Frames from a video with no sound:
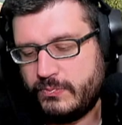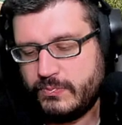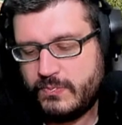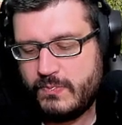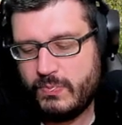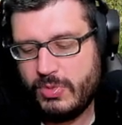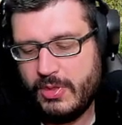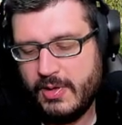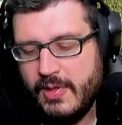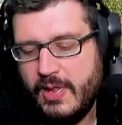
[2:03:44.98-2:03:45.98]
Well,
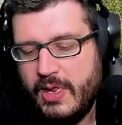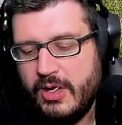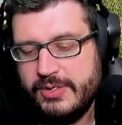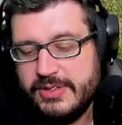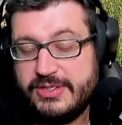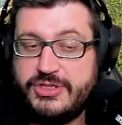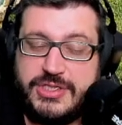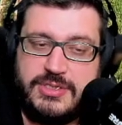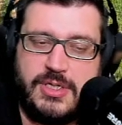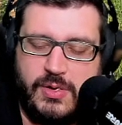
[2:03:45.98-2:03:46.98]
yeah. And
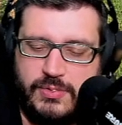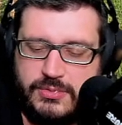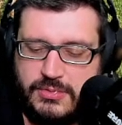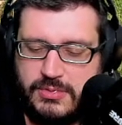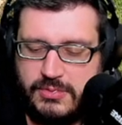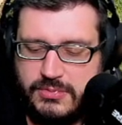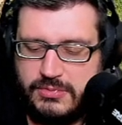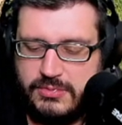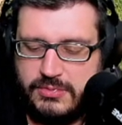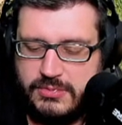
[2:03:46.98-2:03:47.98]
before I let you go,
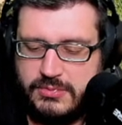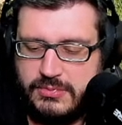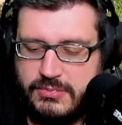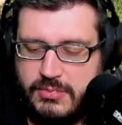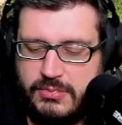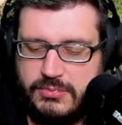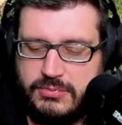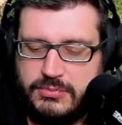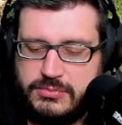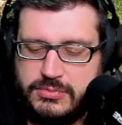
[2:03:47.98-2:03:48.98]
like I hope,
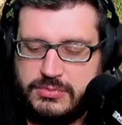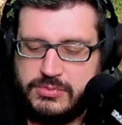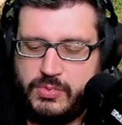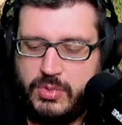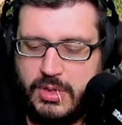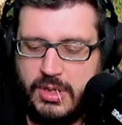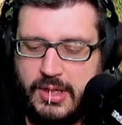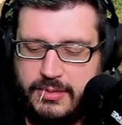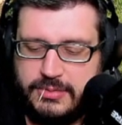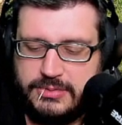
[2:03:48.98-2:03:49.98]
like I said, I just
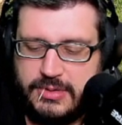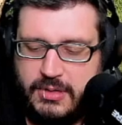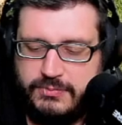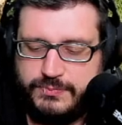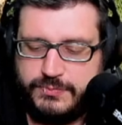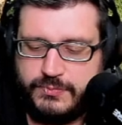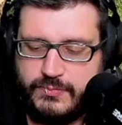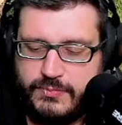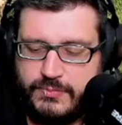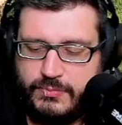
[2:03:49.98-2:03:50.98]
wanted to know more, like
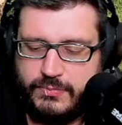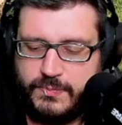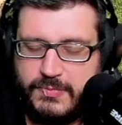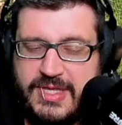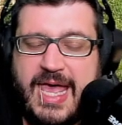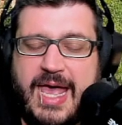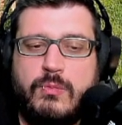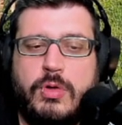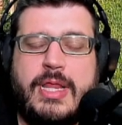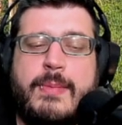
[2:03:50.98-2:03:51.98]
for yeah.
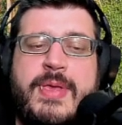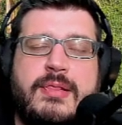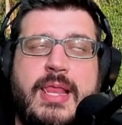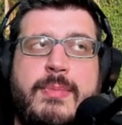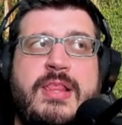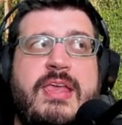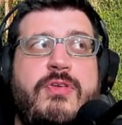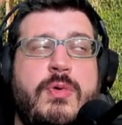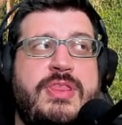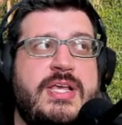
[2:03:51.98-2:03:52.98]
Well, let me leave
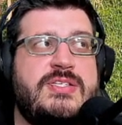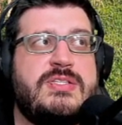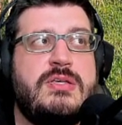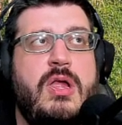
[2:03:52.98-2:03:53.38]
you with this.